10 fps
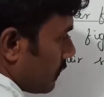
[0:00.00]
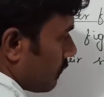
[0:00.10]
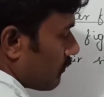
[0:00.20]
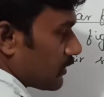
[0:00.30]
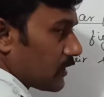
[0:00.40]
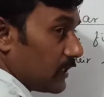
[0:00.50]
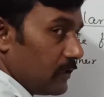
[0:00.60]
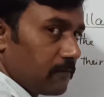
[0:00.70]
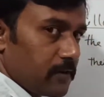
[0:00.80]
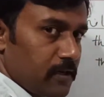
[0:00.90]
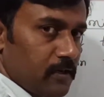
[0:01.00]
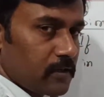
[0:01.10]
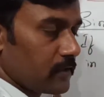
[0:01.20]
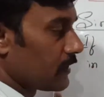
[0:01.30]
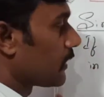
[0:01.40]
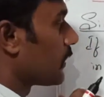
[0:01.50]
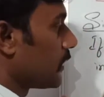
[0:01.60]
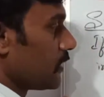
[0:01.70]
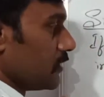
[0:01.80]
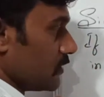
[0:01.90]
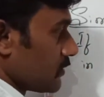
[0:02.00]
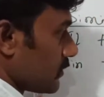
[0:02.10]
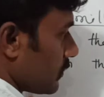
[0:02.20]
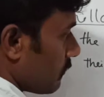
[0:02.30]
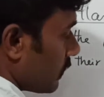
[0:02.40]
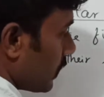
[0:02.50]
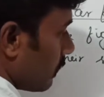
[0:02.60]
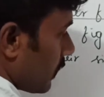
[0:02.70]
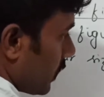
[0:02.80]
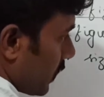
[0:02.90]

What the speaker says: with different radius, with different